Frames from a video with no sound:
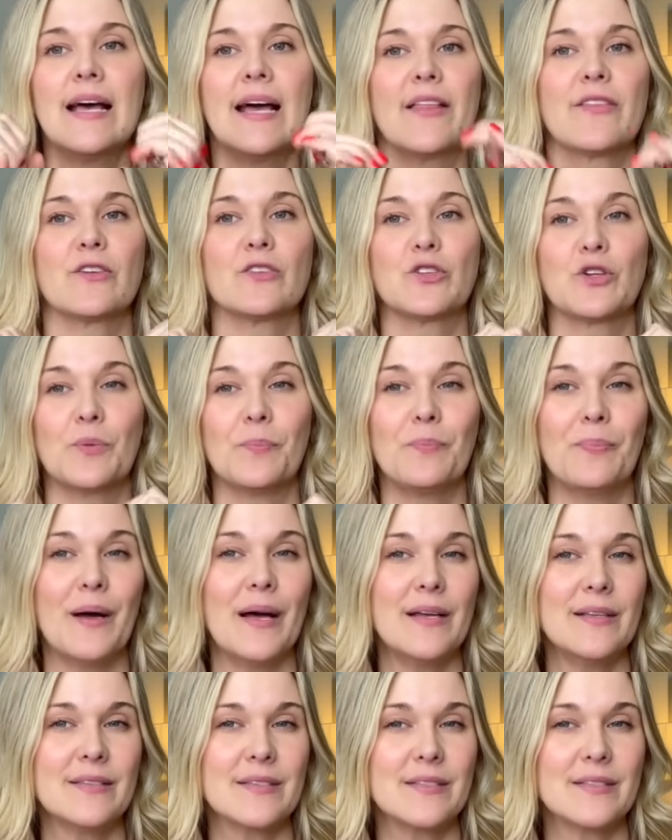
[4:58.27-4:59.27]
and they're little
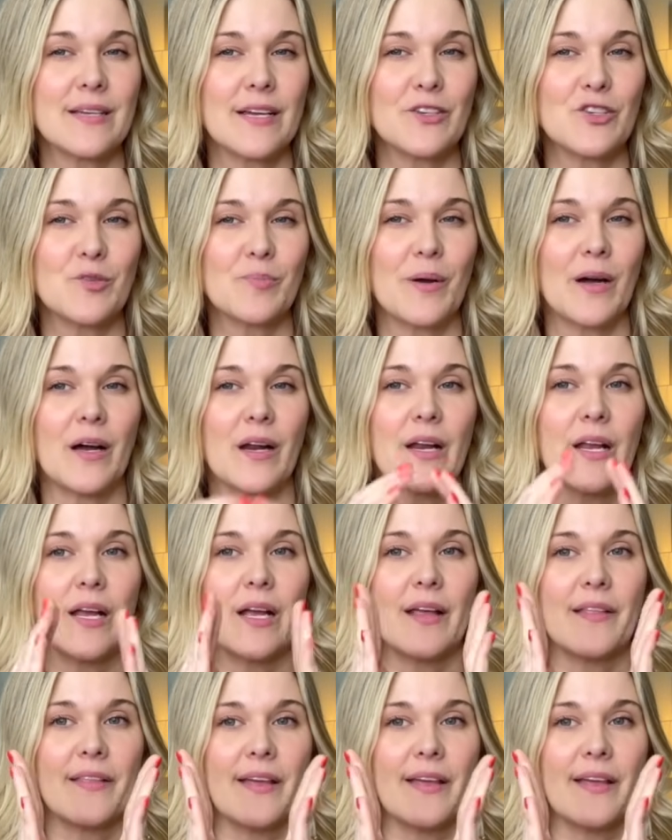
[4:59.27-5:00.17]
buds inside your body.